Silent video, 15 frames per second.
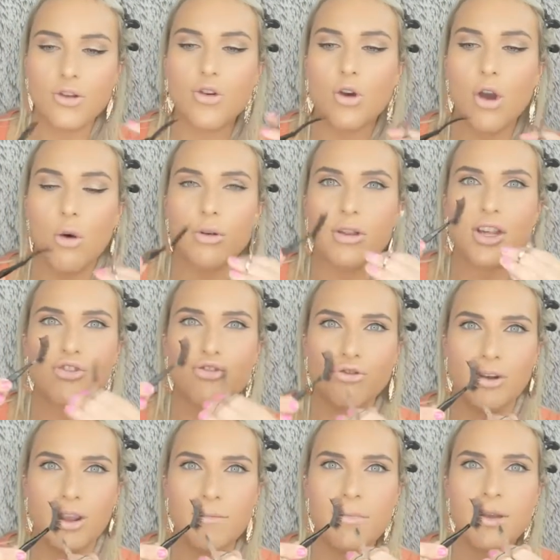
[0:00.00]
You're going to
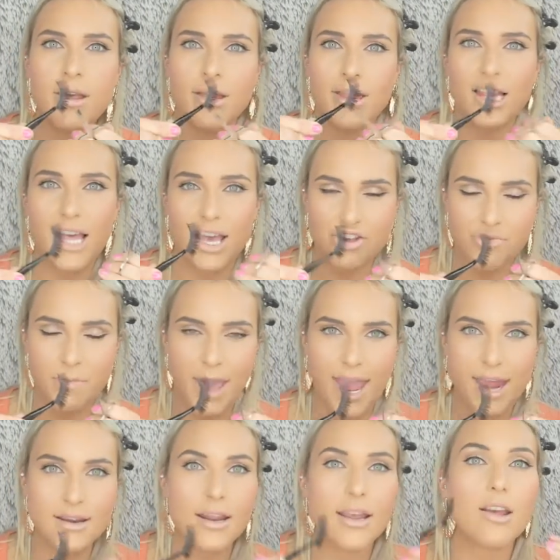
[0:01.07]
trim the lash
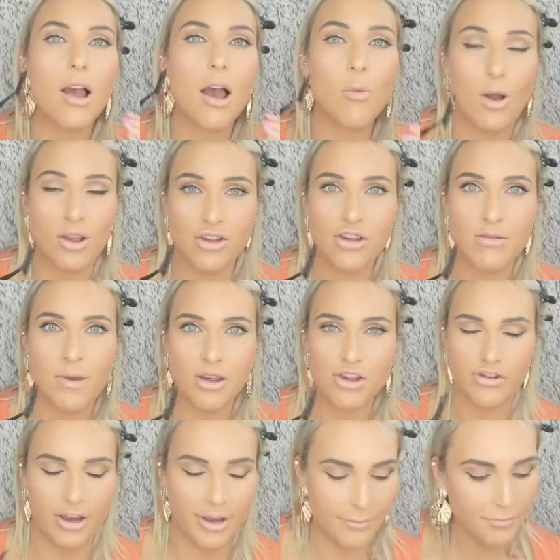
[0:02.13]
band once you
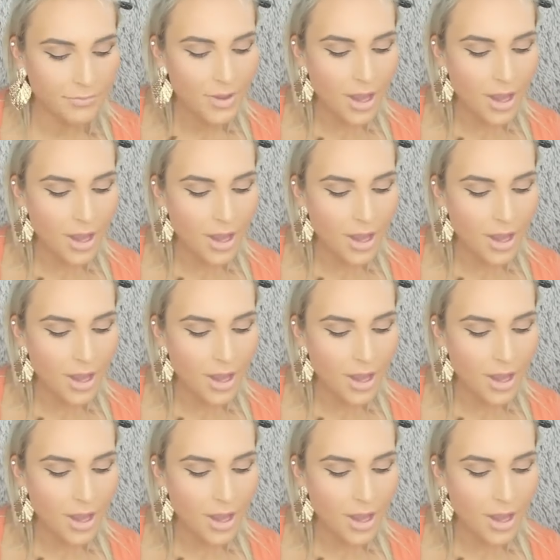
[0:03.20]
measure it.